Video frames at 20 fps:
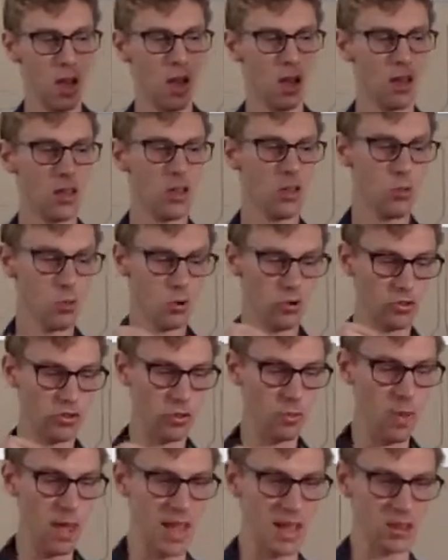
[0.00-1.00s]
You want
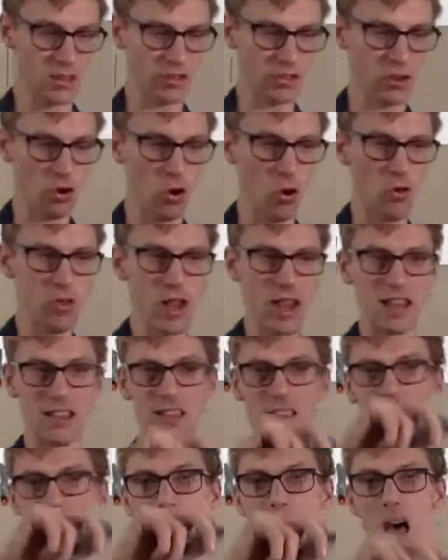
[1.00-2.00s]
to make sure that
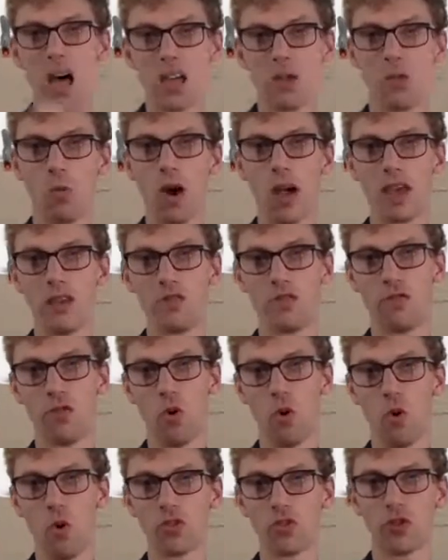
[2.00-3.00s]
it's a lightweight
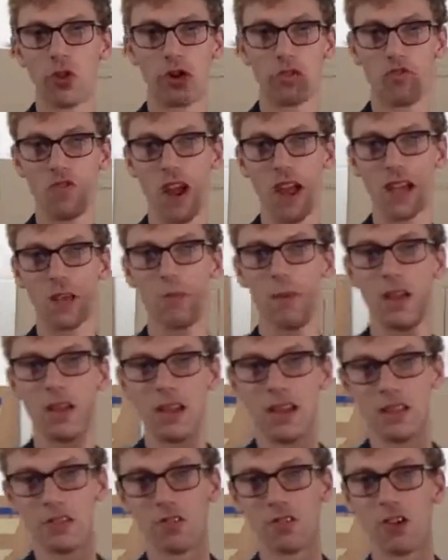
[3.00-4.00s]
fork, so I'd recommend
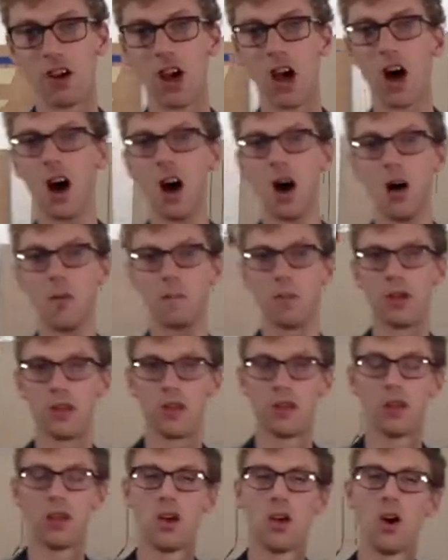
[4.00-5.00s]
either a
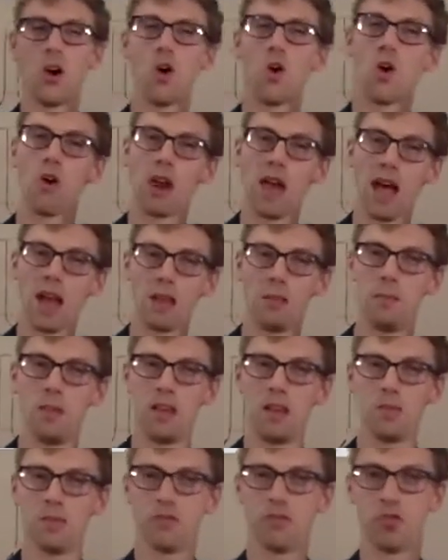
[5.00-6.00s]
carbon or an
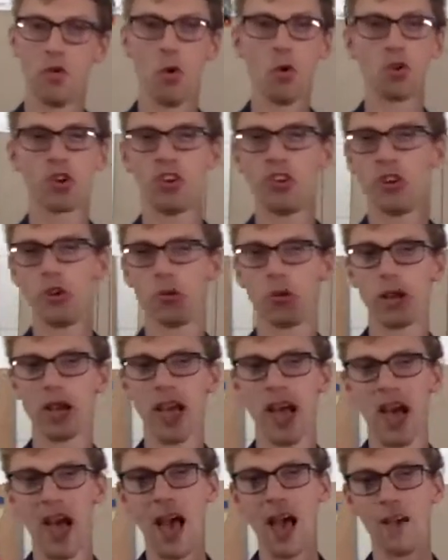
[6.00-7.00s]
aluminium fork. You don't want to
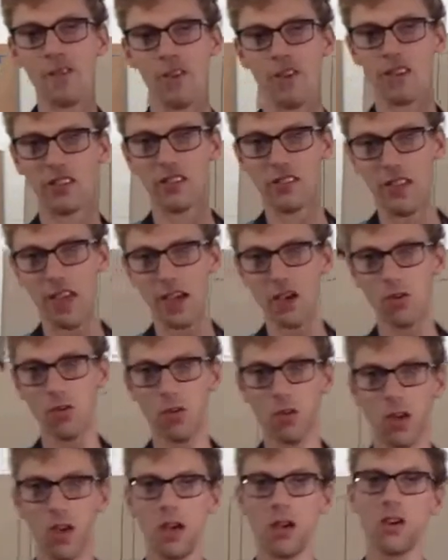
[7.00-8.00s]
get heavy
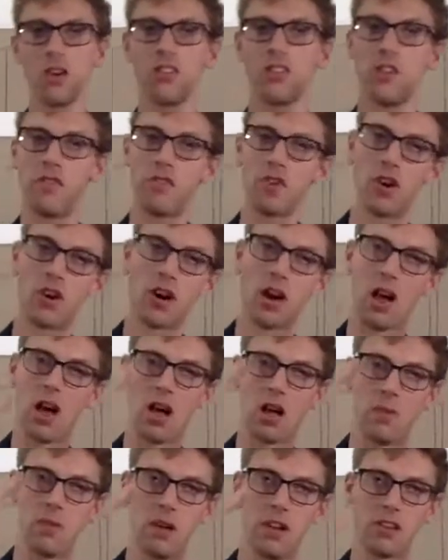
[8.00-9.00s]
steel, because if you're
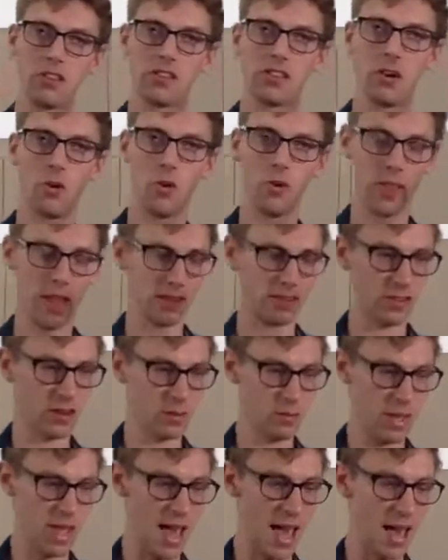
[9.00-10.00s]
climbing and so on, that's going
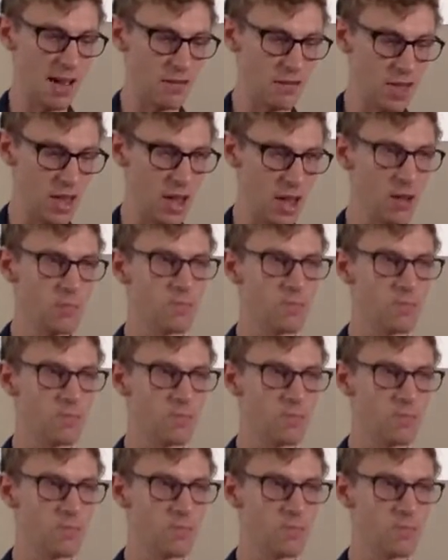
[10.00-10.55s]
to be heavier.